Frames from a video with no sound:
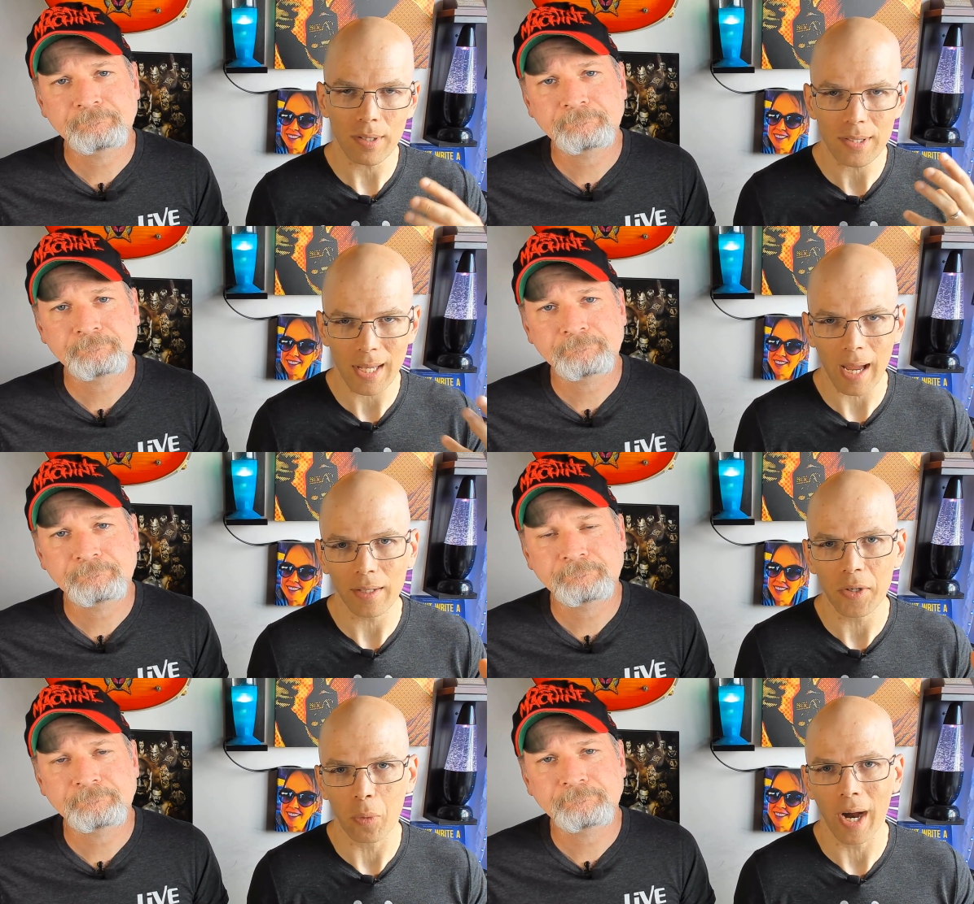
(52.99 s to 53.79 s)

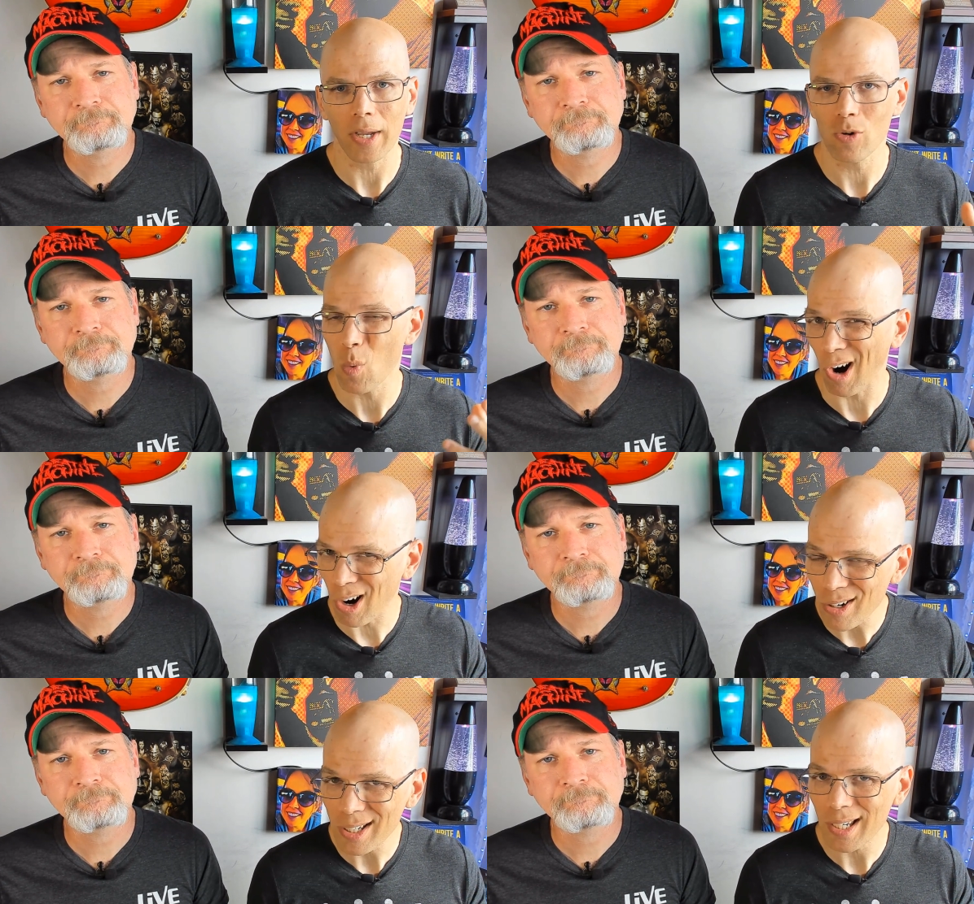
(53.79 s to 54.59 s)
Speaker 1: exactly why you
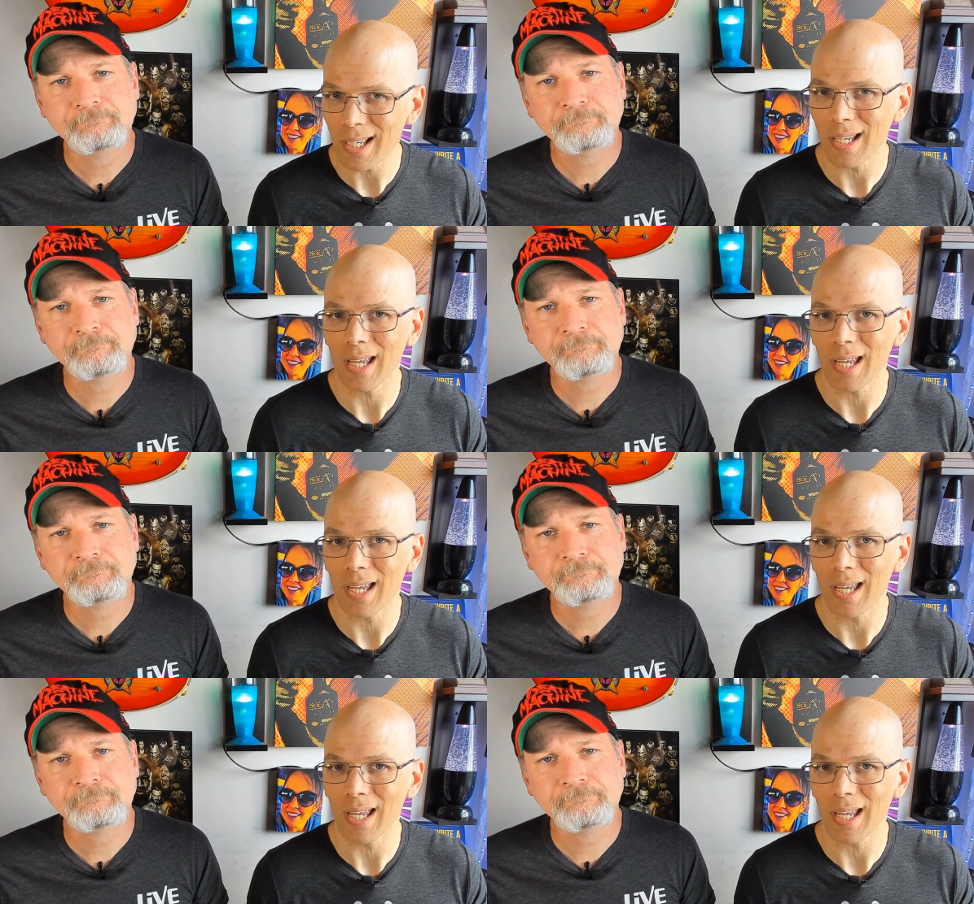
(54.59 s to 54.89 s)
aren't getting